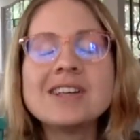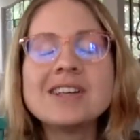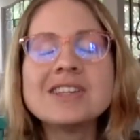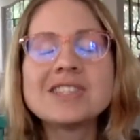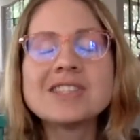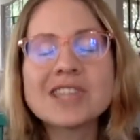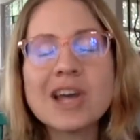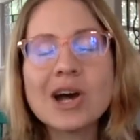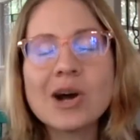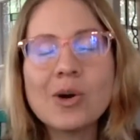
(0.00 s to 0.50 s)

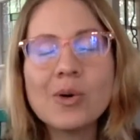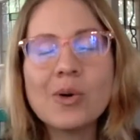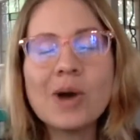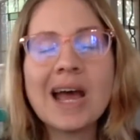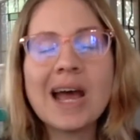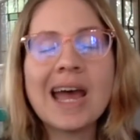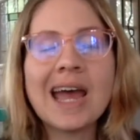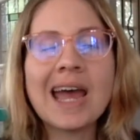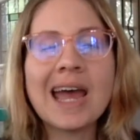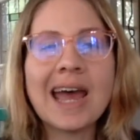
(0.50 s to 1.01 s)
So,
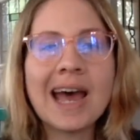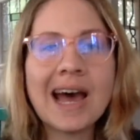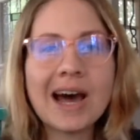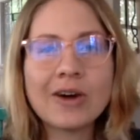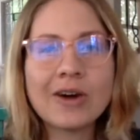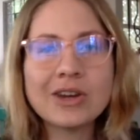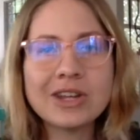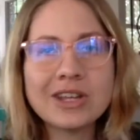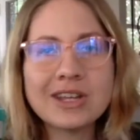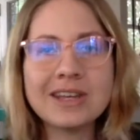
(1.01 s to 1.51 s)

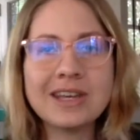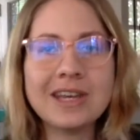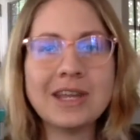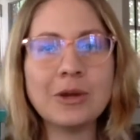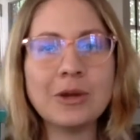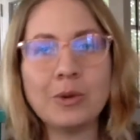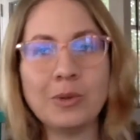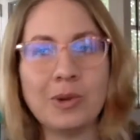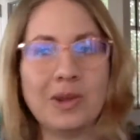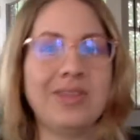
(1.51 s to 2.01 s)
how do you
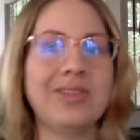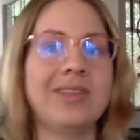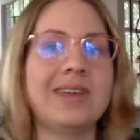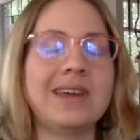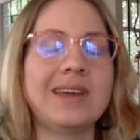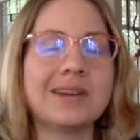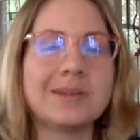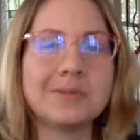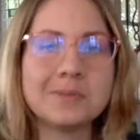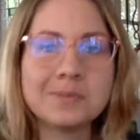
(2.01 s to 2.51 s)
deal with it?